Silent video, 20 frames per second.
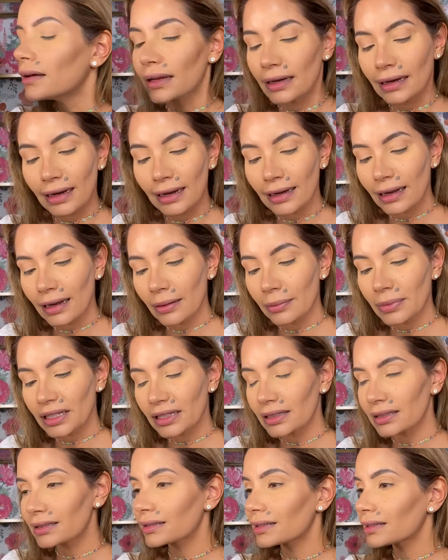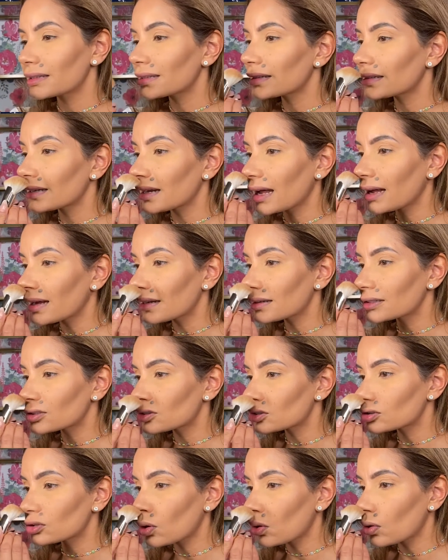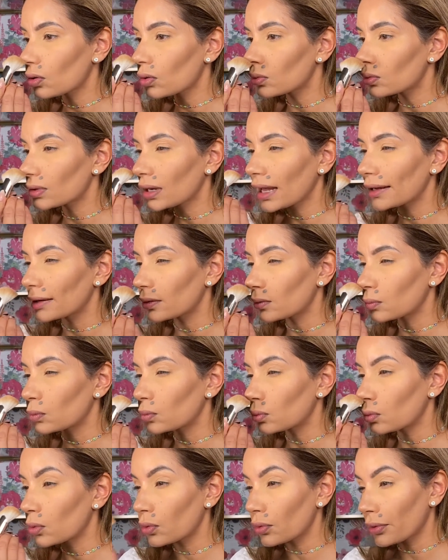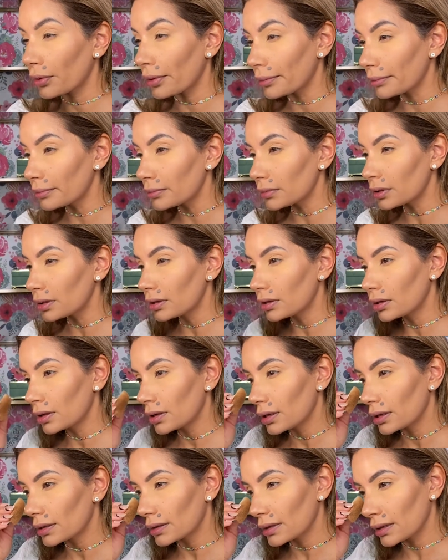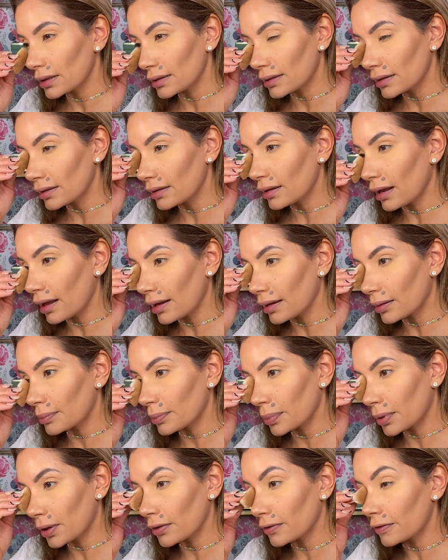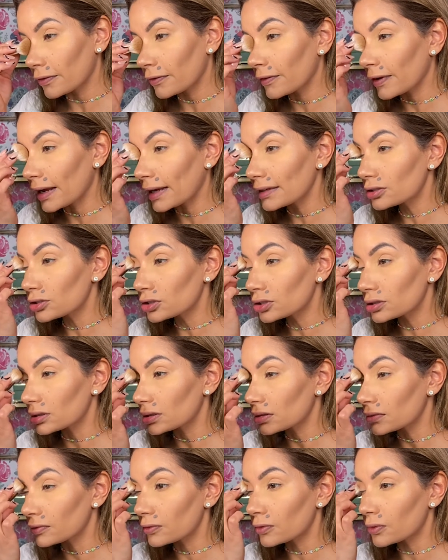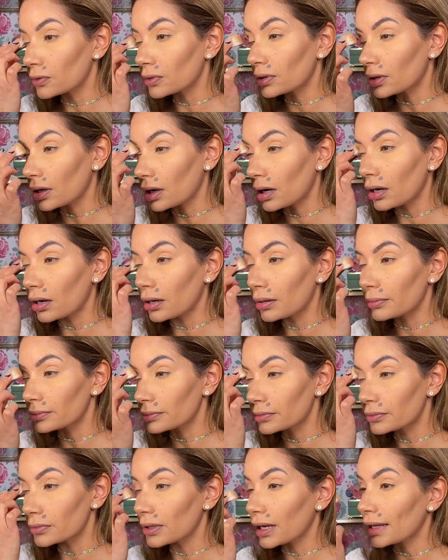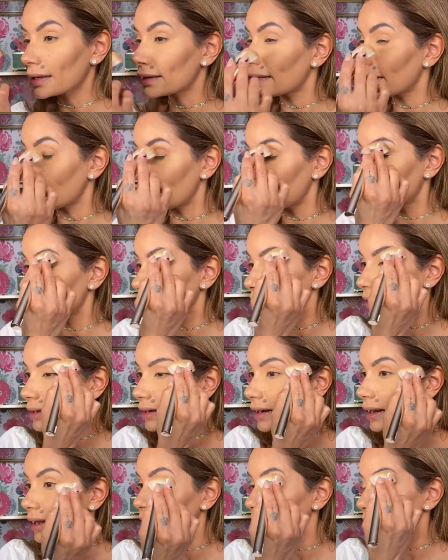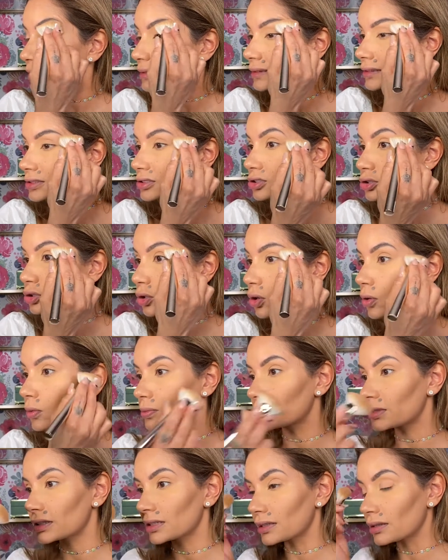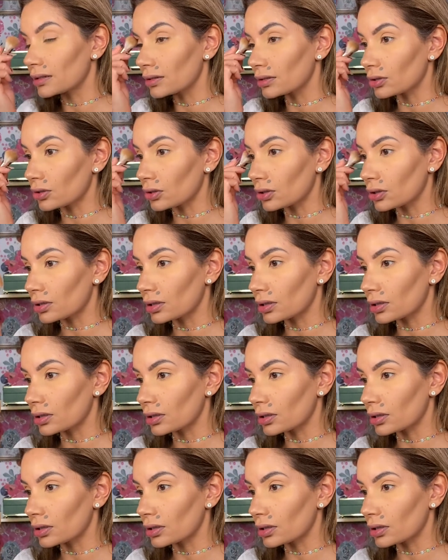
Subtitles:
Again, because it's not so like warm, this is like perfection for like getting a nice and sculpted look.